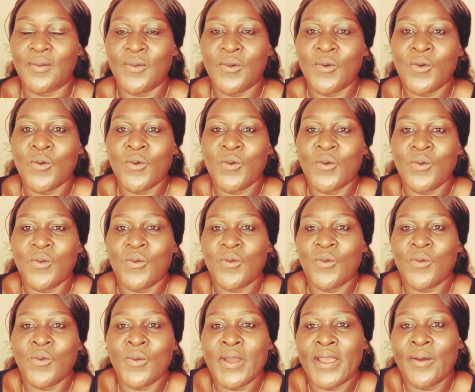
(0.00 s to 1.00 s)
Who
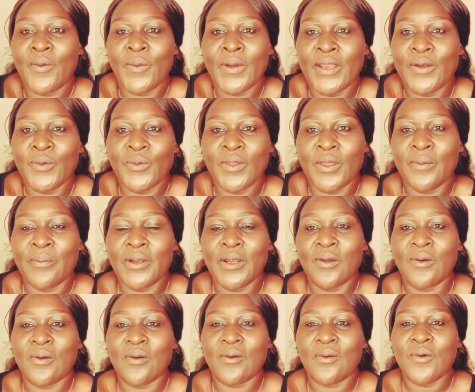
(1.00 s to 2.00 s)
where where do they
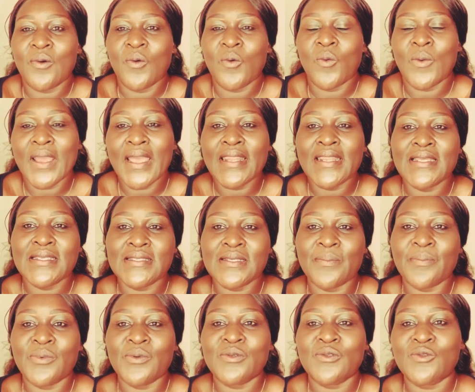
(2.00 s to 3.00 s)
belong? where they're
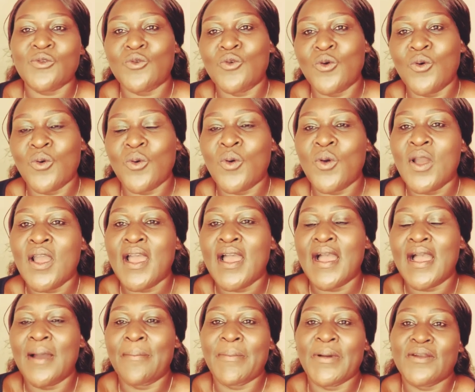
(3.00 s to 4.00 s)
supposed to go
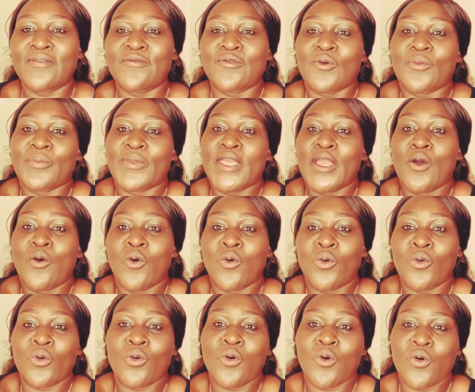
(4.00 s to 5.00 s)
apart from their
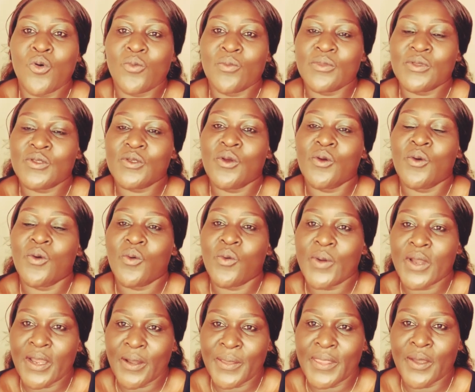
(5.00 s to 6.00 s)
own homes
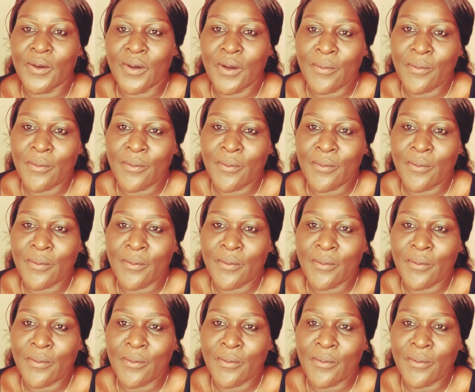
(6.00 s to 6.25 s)
where they were